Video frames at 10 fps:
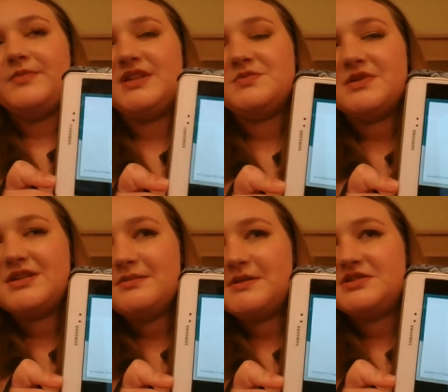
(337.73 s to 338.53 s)
It's one
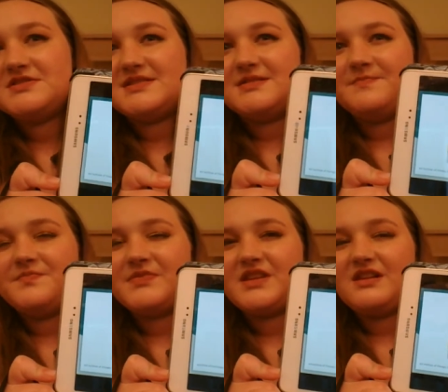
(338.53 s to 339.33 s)
of the pages.
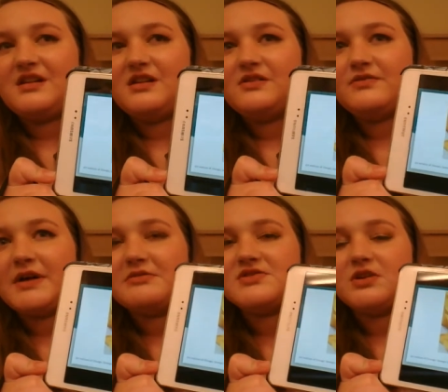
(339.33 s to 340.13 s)

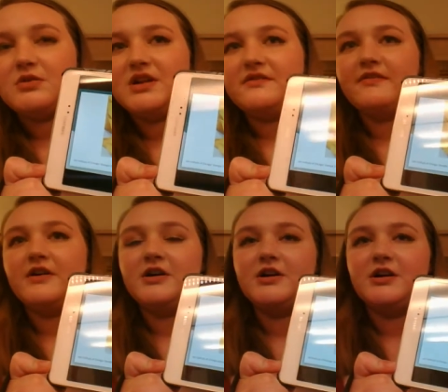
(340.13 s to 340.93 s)
Flowers are one of
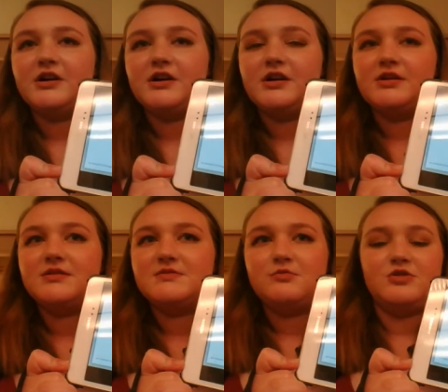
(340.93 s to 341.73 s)
her
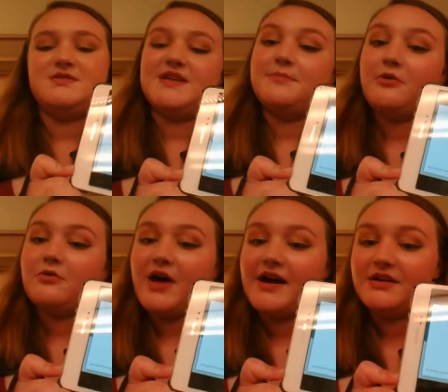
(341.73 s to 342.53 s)
more
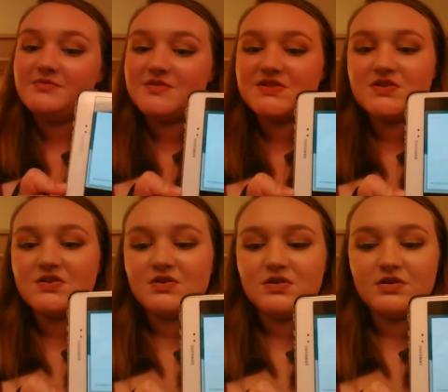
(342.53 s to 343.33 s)
staple items,
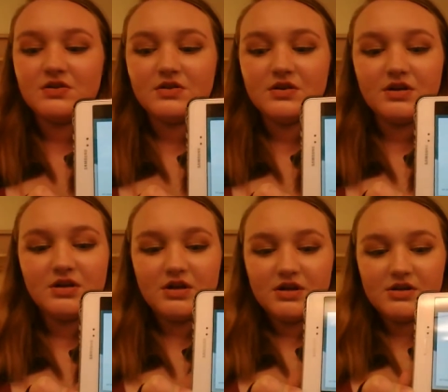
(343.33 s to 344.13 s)

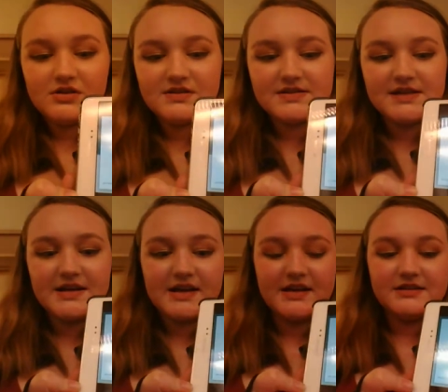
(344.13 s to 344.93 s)
you could
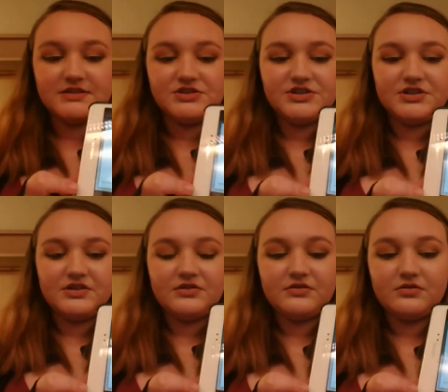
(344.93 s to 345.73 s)
say, and
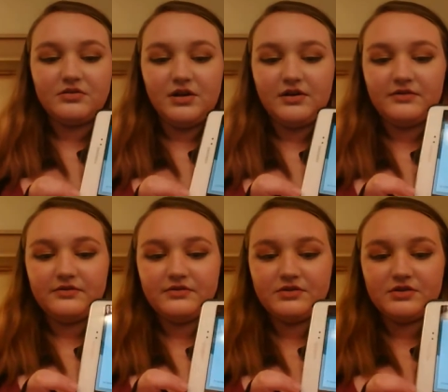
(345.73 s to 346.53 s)
she loved